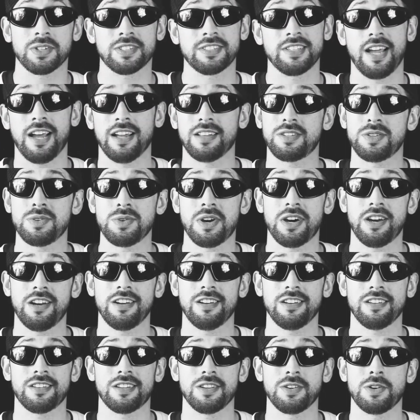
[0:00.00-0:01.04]
It's not too
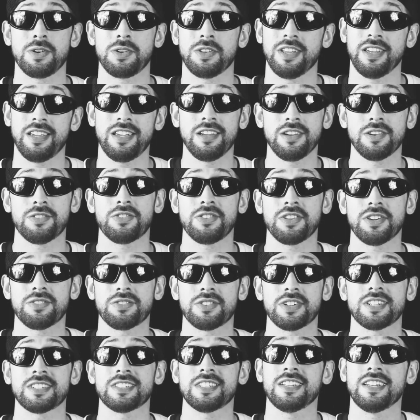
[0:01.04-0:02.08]
hard to do. The heel flip
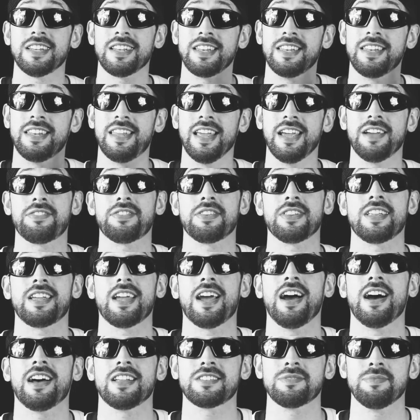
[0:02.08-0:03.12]
version definitely
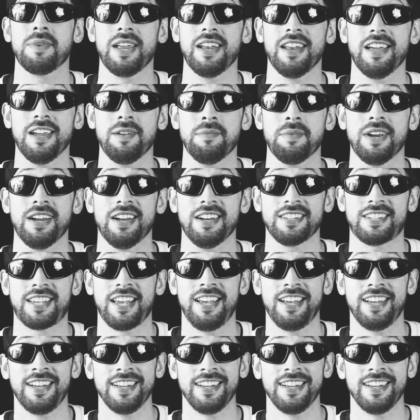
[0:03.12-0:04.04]
haunts my nightmares.